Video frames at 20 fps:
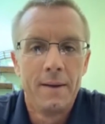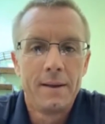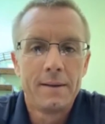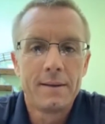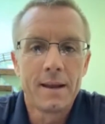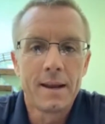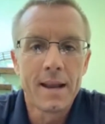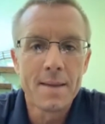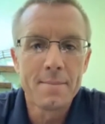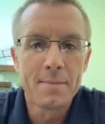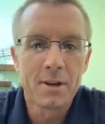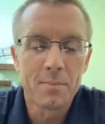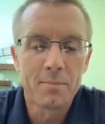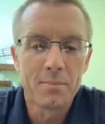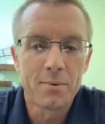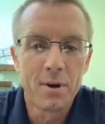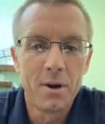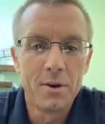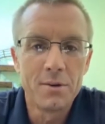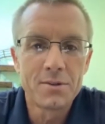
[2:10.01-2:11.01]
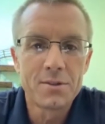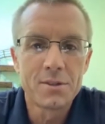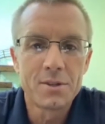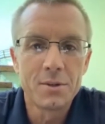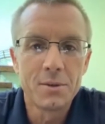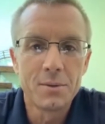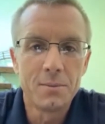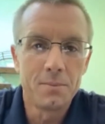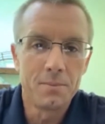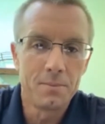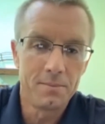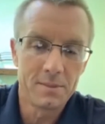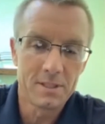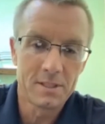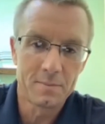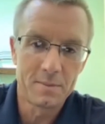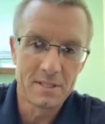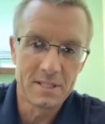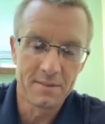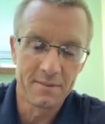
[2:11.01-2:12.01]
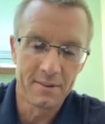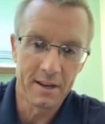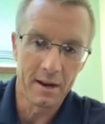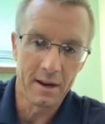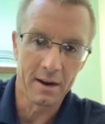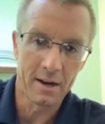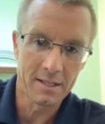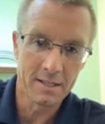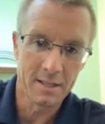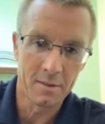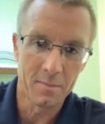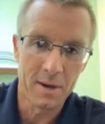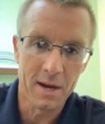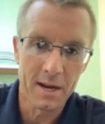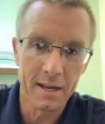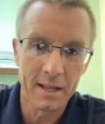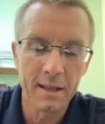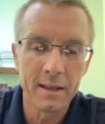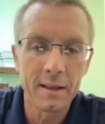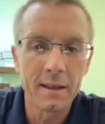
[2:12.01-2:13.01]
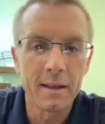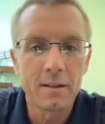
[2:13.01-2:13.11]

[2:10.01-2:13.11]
dynamic approach to specific areas of the body,